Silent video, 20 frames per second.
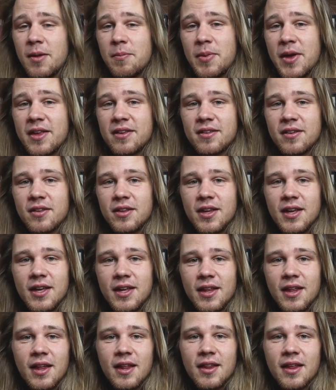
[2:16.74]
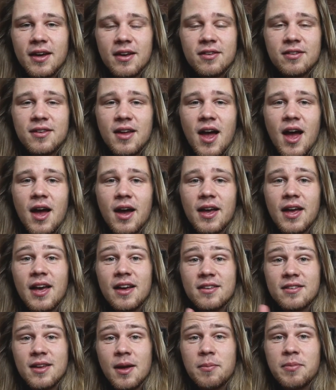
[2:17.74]
basically like a stock,
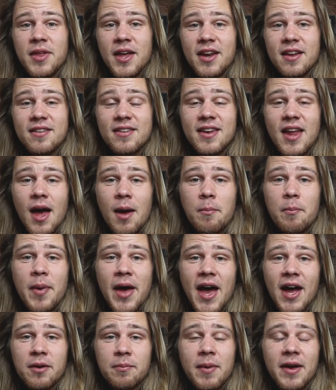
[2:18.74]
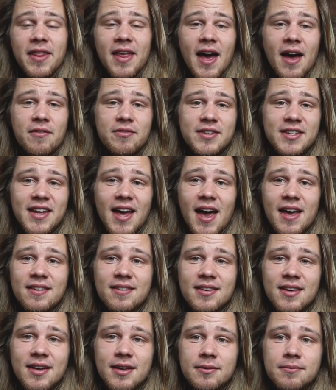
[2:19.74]
except that it's not backed by the
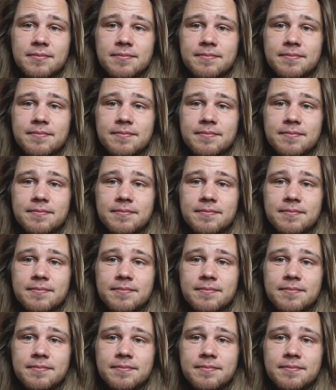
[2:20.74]
FDIC.